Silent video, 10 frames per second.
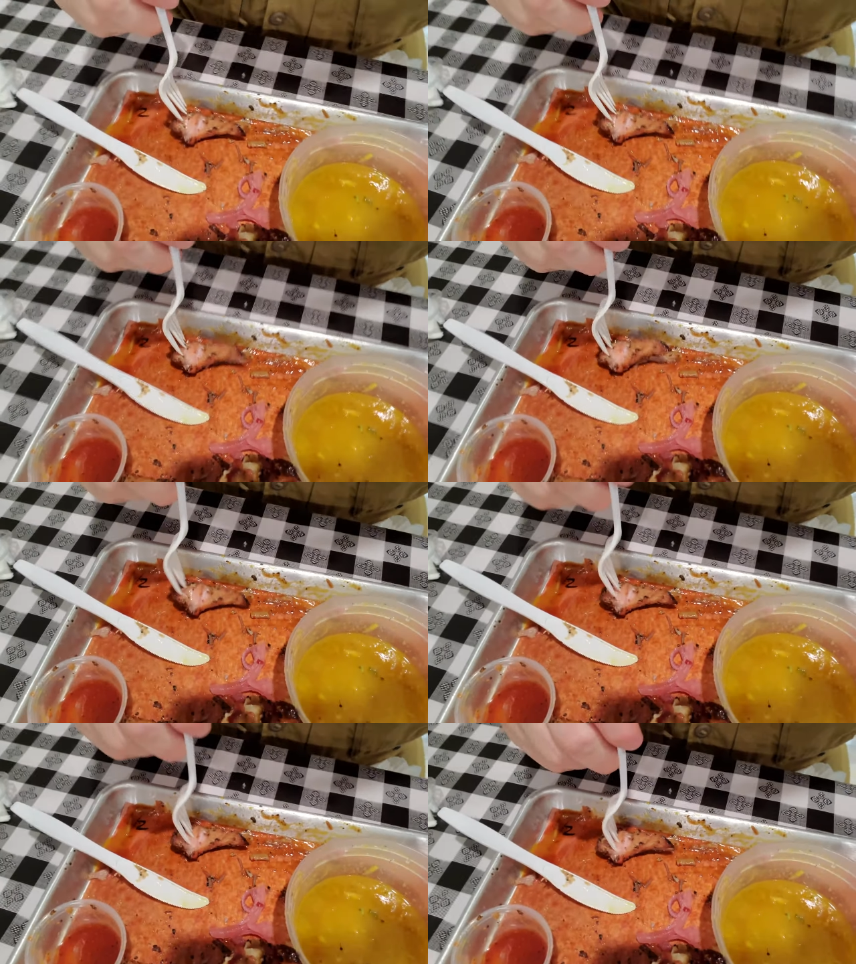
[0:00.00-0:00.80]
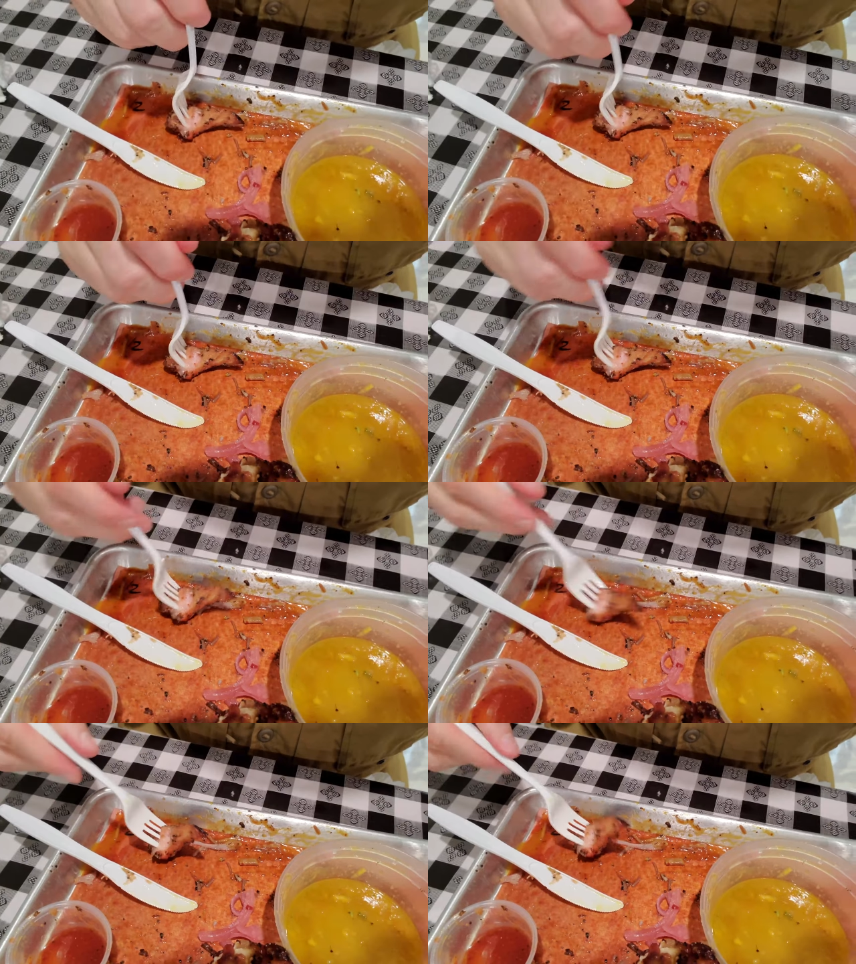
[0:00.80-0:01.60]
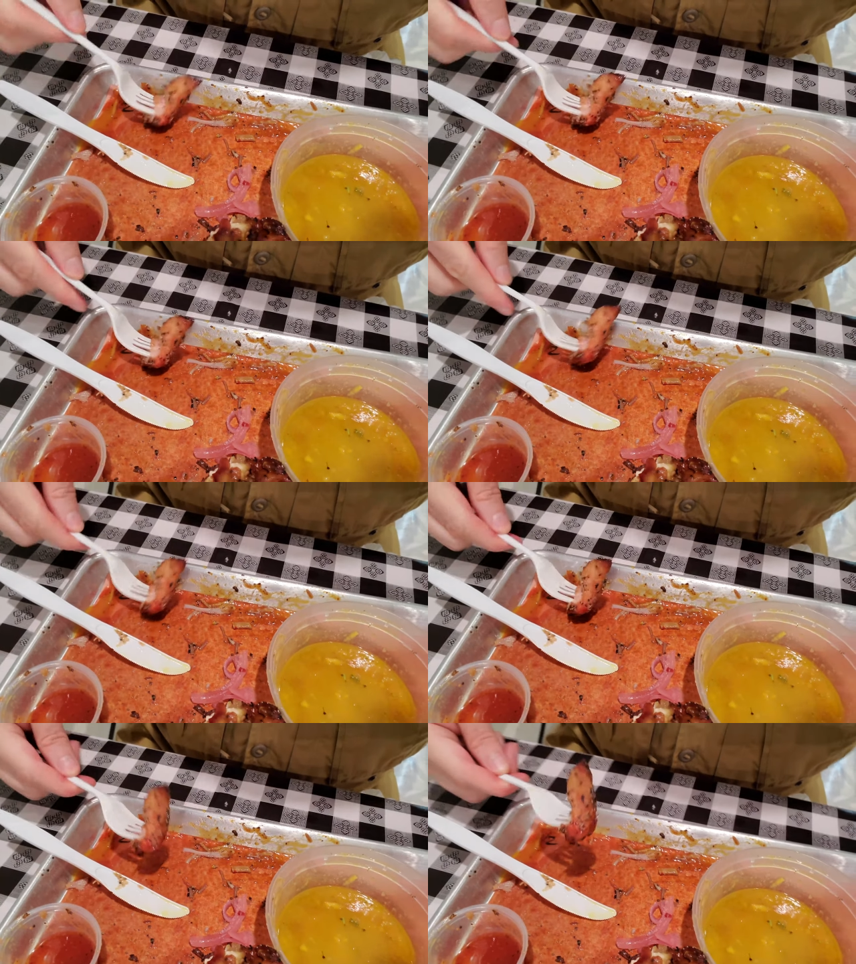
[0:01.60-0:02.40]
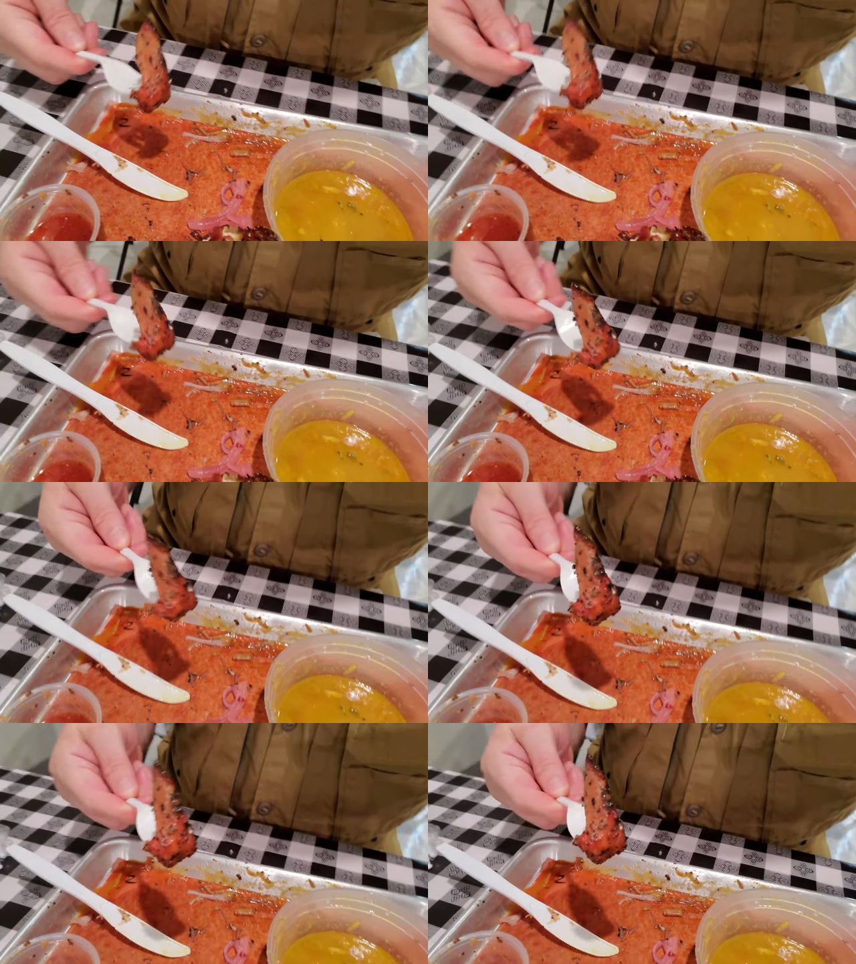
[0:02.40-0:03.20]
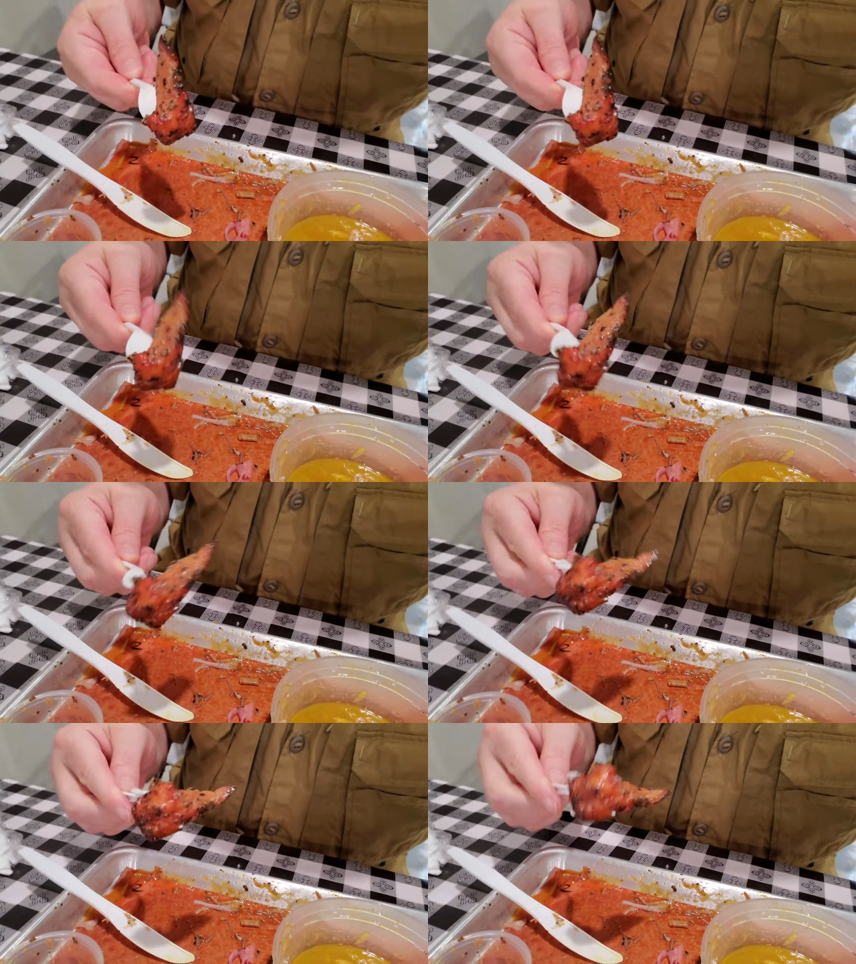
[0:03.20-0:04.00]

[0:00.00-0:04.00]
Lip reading: Nobody's mouth can be seen.